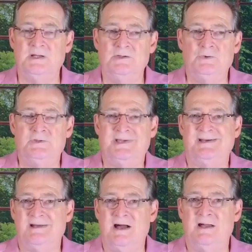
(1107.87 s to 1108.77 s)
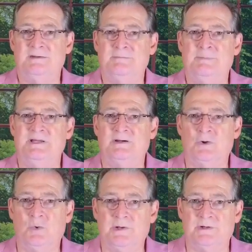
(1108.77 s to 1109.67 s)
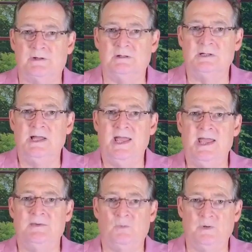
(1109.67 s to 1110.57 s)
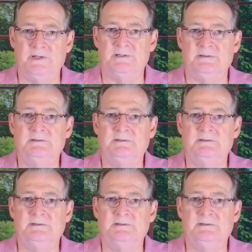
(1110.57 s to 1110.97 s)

You cannot be a quitter and win.